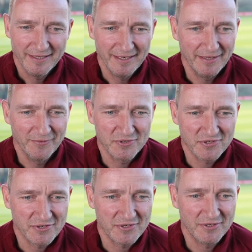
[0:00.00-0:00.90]
it
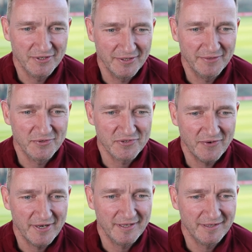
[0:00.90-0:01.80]
was
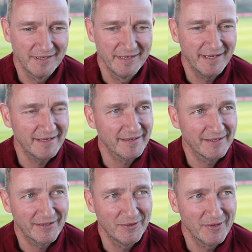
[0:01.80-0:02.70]
fight until the end.
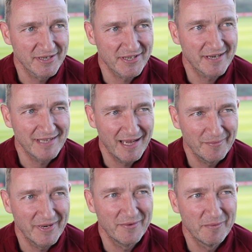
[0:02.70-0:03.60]
Extra
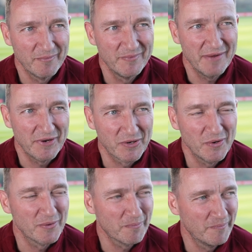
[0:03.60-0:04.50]
time, they were
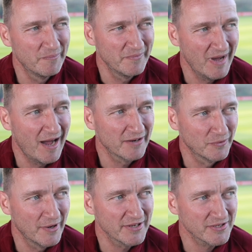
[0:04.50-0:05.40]
going hard
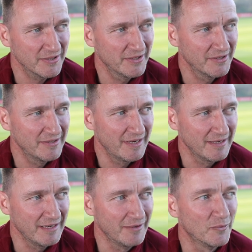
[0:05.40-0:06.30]
on us.
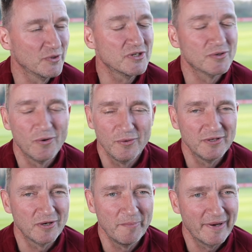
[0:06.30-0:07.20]
They didn't want to go
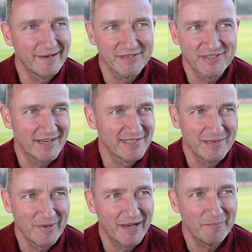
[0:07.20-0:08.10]
into the penalties,
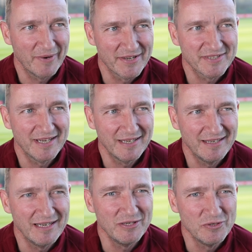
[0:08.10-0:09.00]
AC Milan players.
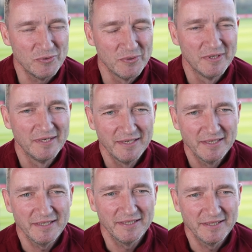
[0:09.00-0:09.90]
They knew
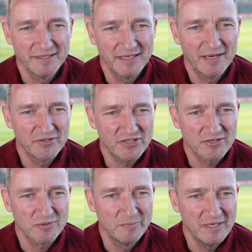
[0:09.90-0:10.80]
They have a
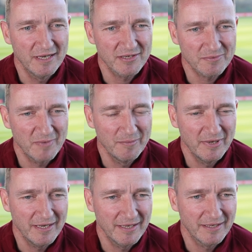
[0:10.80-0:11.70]
chance to beat us,
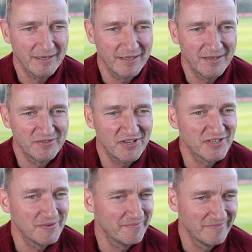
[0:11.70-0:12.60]
maybe. And
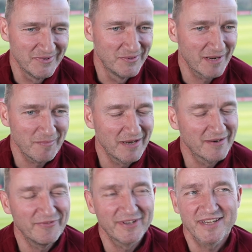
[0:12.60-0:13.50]
Jerzy Dudek made
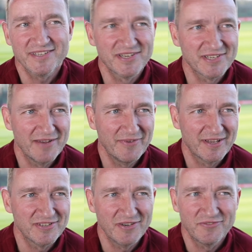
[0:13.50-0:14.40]
a fantastic save
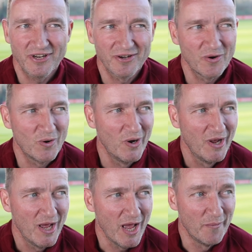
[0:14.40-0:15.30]
against Shevchenko.
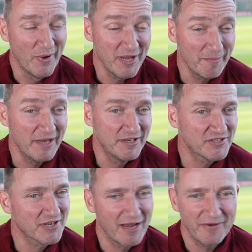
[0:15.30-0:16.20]
And when he made
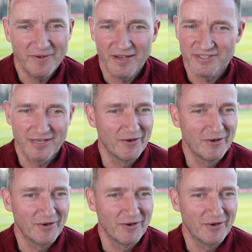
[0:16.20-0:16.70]
this save, I said,